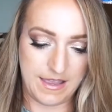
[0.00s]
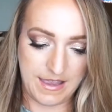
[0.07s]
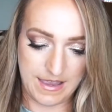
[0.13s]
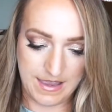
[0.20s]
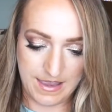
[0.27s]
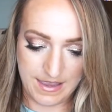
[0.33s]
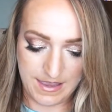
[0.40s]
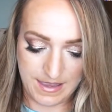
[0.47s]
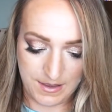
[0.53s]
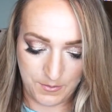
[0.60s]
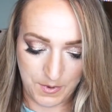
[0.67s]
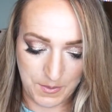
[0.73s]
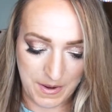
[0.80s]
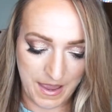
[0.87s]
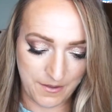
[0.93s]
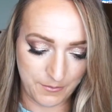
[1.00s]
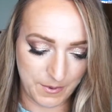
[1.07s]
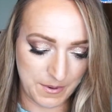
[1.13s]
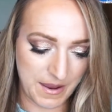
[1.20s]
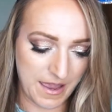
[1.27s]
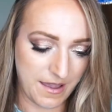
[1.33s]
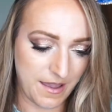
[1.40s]
And what do we have? What
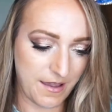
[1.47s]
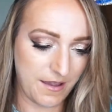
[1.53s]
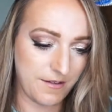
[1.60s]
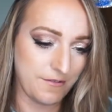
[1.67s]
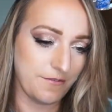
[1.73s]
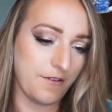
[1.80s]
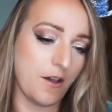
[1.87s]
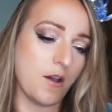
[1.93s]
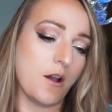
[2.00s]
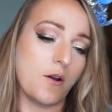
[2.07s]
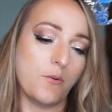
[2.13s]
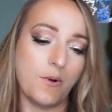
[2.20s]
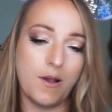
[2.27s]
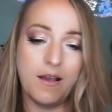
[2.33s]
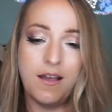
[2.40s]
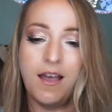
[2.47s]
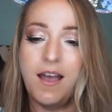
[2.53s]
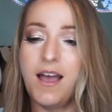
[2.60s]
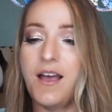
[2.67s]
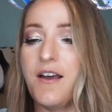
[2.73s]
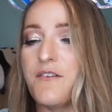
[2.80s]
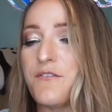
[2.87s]
do we have? Oh.
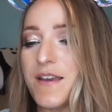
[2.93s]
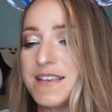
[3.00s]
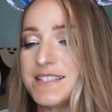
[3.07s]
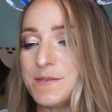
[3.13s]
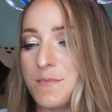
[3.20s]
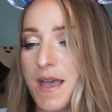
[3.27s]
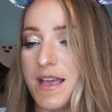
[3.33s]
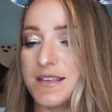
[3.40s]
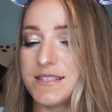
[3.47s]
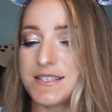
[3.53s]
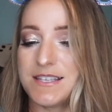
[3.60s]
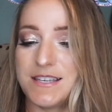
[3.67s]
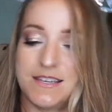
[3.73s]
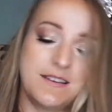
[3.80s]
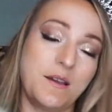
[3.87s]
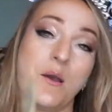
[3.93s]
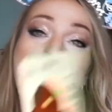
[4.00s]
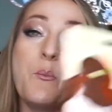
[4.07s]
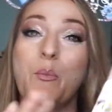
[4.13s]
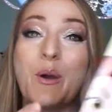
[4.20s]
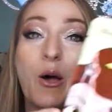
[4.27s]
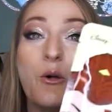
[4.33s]
Face mask,
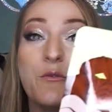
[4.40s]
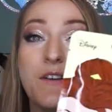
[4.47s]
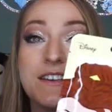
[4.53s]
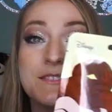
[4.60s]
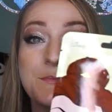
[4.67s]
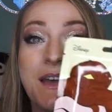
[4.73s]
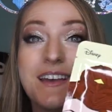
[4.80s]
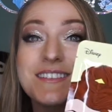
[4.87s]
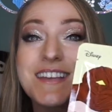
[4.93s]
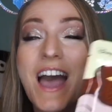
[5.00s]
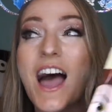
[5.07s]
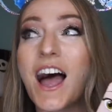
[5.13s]
Belle face mask.